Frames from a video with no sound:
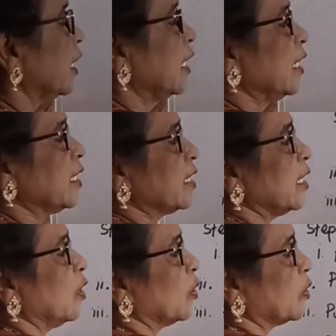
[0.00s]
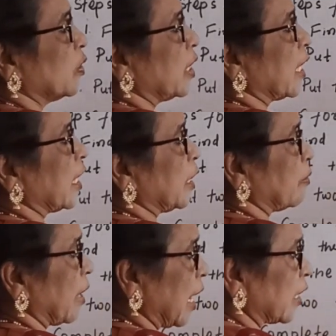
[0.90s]
the least
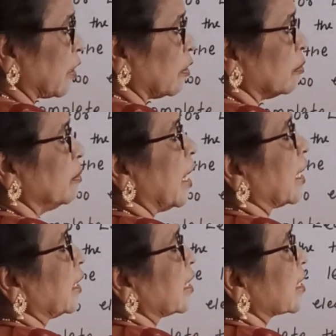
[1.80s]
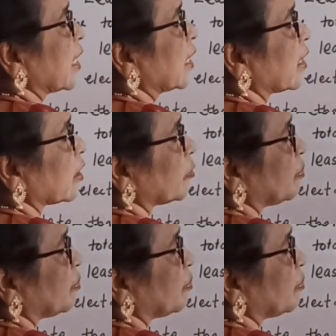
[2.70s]
electronegative atom at the center.